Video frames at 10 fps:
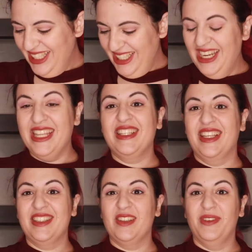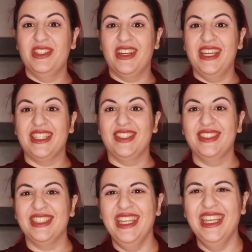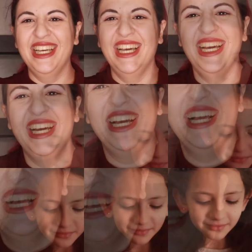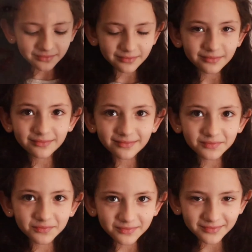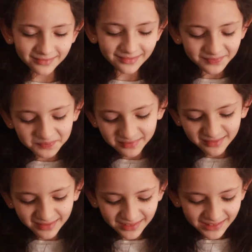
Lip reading: Let's cut it up and try it out. Okay, you can finally taste it.